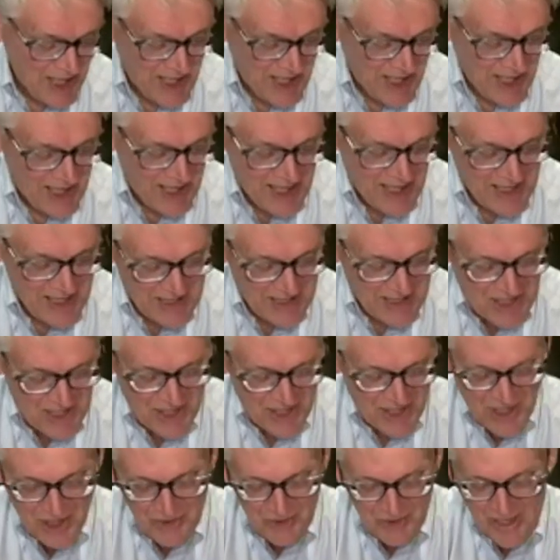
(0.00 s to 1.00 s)
And
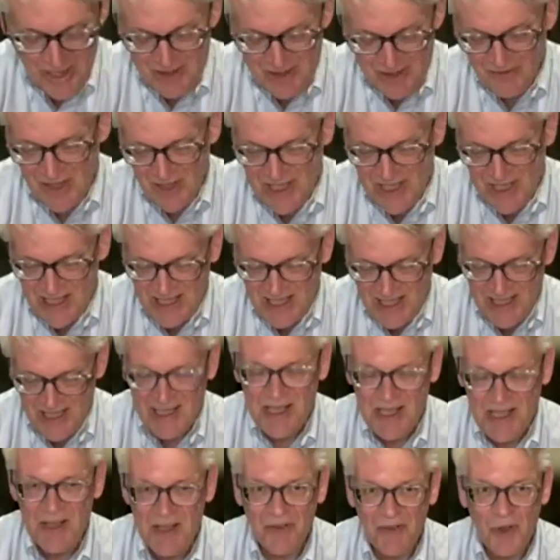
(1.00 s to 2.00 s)
the
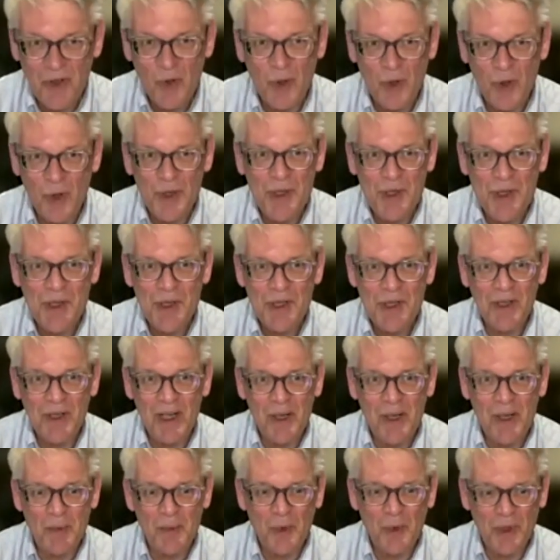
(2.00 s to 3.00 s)
VCs, of course,
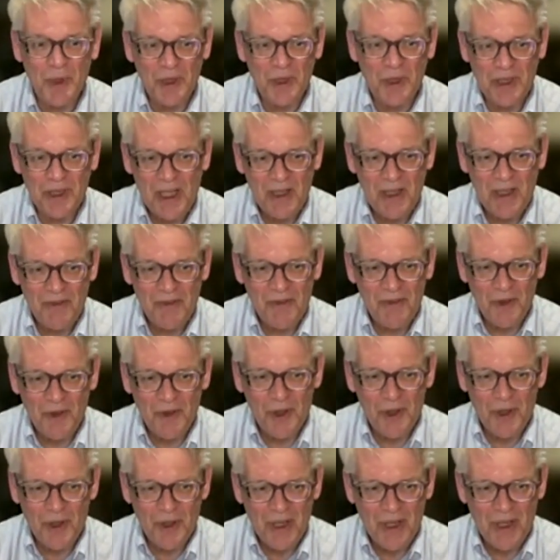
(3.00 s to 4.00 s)
were looking
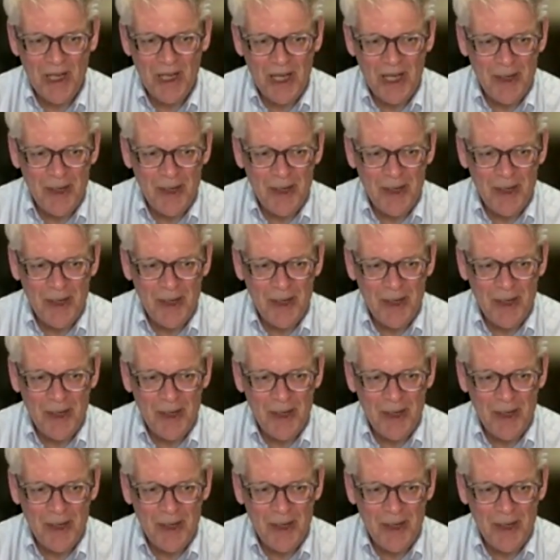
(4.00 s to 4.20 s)
for